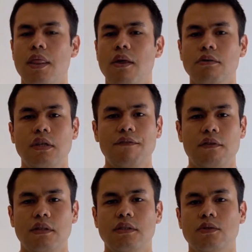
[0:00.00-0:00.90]
no
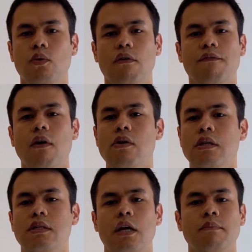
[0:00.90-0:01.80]
differences were found
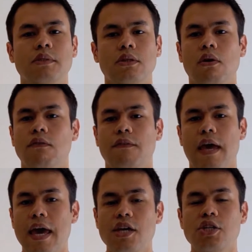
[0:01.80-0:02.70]
in terms of
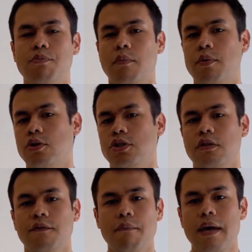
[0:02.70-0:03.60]
age,
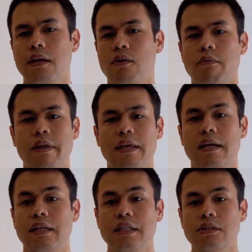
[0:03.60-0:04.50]
proportion of men, or
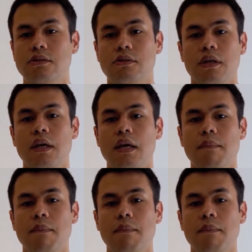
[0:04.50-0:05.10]
medical history,